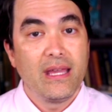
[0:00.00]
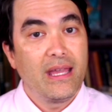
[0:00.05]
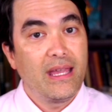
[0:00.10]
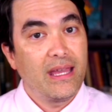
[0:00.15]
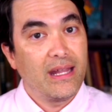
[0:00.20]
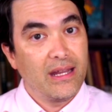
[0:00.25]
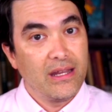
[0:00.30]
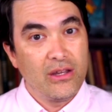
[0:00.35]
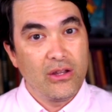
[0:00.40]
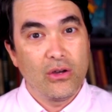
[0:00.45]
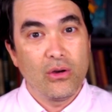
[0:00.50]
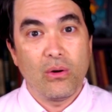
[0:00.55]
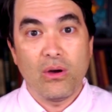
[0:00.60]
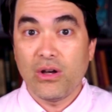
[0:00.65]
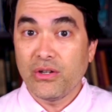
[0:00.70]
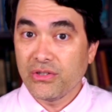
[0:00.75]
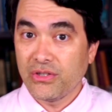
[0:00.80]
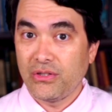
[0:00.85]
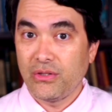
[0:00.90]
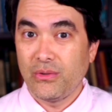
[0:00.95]
And I know
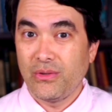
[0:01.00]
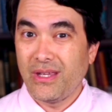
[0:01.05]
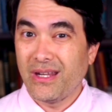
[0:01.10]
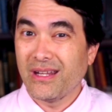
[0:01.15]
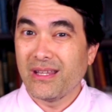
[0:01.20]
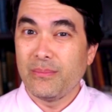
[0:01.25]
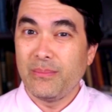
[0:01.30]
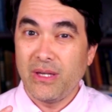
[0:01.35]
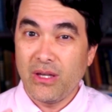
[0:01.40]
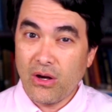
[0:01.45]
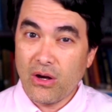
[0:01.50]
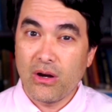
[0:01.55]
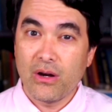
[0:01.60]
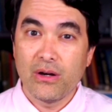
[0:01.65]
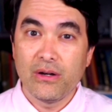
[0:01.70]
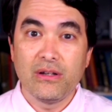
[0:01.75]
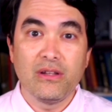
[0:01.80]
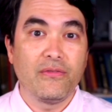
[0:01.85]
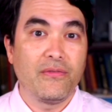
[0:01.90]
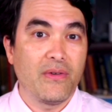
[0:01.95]
also that it can be
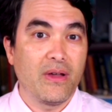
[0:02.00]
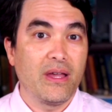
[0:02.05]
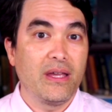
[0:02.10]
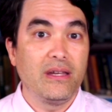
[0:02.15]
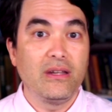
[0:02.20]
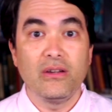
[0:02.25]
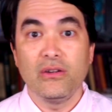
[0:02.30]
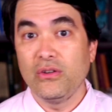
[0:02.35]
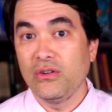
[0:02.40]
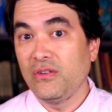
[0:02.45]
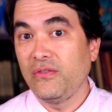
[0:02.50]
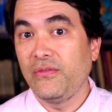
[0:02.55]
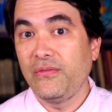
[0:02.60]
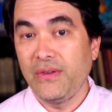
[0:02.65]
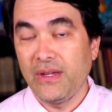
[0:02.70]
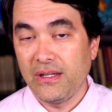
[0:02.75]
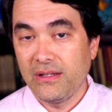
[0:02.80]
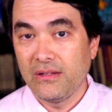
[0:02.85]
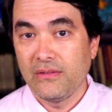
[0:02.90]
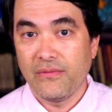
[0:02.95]
hard to find a good
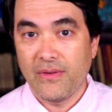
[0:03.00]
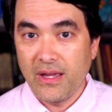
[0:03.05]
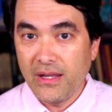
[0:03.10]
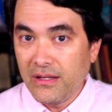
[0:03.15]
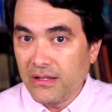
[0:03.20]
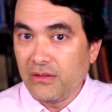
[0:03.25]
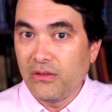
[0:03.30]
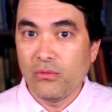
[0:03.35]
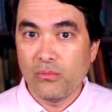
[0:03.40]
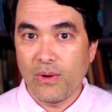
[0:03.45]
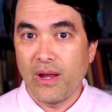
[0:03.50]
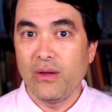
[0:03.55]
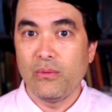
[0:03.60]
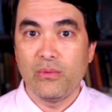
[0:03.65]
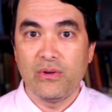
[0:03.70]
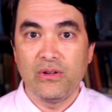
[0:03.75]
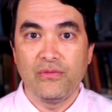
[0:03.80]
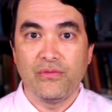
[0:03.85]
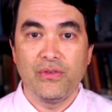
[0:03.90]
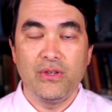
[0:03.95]
fit, find the right
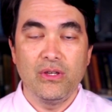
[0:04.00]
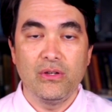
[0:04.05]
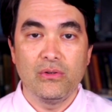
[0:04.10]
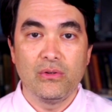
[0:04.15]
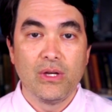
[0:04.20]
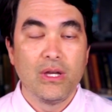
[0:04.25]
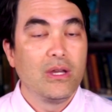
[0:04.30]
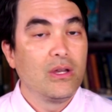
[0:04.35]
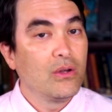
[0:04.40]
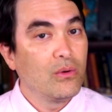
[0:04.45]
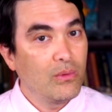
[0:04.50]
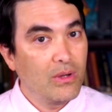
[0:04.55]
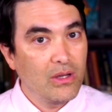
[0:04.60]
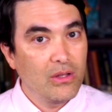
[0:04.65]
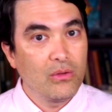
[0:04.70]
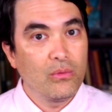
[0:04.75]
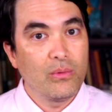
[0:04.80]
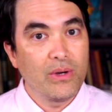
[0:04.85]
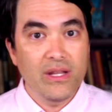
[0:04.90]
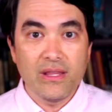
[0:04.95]
one for you.
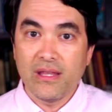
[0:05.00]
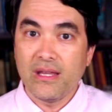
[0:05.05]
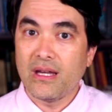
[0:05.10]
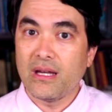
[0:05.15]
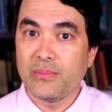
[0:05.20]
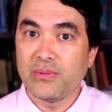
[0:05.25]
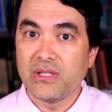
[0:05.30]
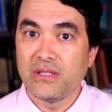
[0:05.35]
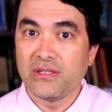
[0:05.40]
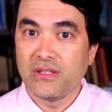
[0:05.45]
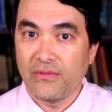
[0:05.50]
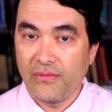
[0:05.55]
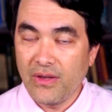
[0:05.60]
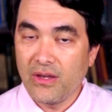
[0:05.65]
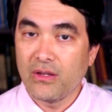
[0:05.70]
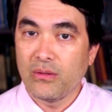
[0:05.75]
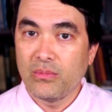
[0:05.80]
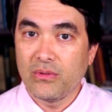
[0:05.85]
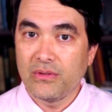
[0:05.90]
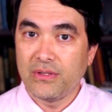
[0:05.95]
Well, one of the options
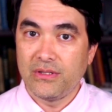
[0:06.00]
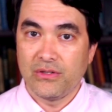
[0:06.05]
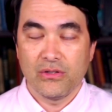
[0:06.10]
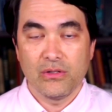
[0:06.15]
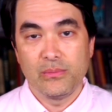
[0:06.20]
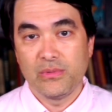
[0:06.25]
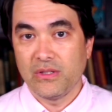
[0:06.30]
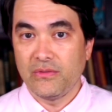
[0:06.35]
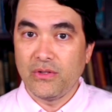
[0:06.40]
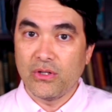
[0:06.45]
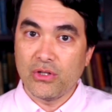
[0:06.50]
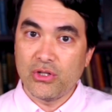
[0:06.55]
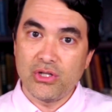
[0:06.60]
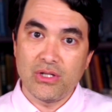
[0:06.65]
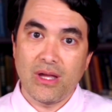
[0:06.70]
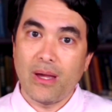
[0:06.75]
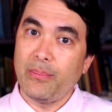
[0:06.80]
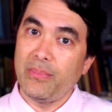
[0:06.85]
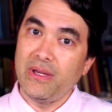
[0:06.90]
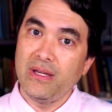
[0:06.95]
available in terms of your
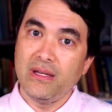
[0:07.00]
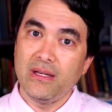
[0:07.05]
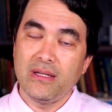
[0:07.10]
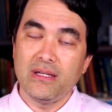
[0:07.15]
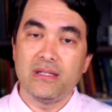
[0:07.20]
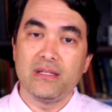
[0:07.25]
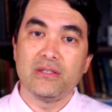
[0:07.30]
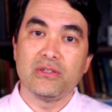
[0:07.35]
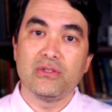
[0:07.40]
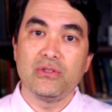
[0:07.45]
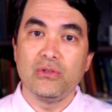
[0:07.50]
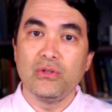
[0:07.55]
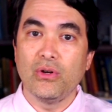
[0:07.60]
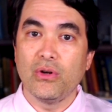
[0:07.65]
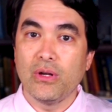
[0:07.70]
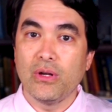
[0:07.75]
shopping is to go